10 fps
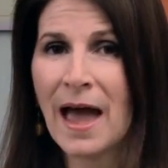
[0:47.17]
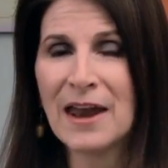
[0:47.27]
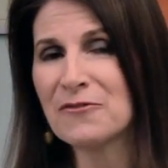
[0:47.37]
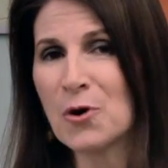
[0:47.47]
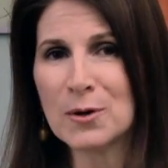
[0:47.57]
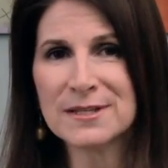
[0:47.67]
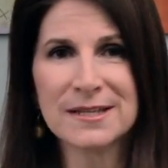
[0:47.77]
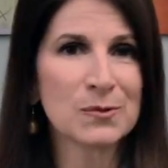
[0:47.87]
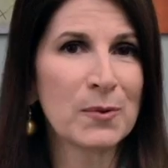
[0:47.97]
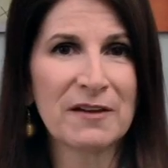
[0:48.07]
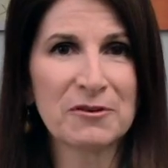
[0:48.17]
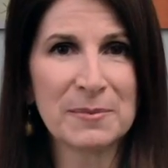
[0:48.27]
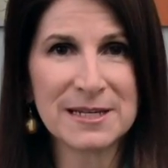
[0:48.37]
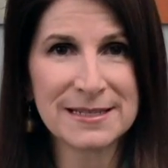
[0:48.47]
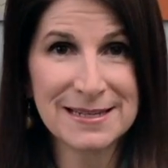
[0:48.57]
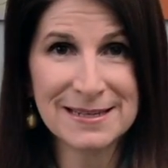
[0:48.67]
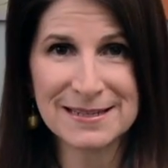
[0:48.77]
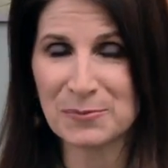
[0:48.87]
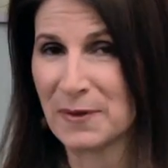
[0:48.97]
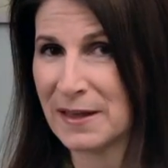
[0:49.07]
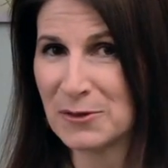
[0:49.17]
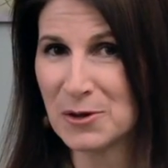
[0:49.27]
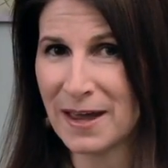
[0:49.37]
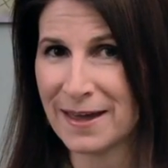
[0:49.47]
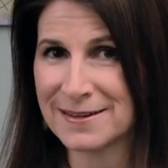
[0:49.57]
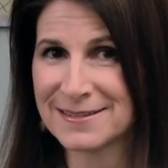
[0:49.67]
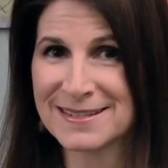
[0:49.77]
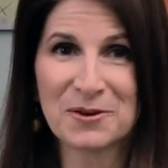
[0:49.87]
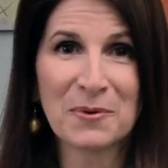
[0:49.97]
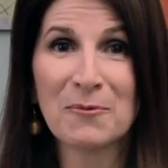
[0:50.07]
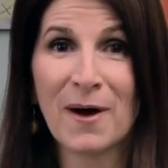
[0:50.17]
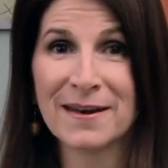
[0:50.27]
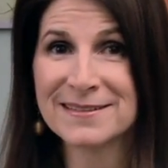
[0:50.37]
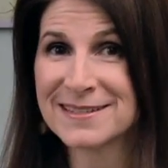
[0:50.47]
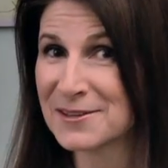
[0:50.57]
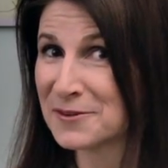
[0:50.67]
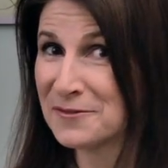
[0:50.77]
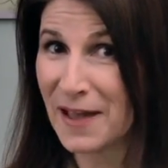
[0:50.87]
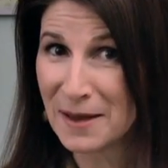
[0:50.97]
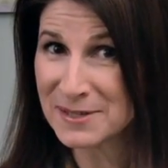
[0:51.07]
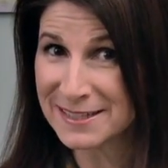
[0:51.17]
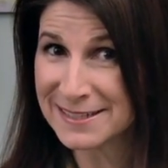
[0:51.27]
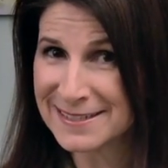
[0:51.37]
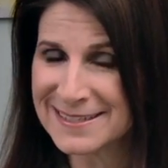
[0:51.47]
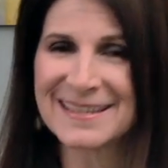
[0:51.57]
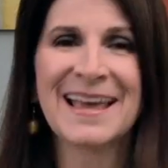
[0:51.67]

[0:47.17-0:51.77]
And of course, it's what everybody sees when they look at us, so we want it to look fabulous.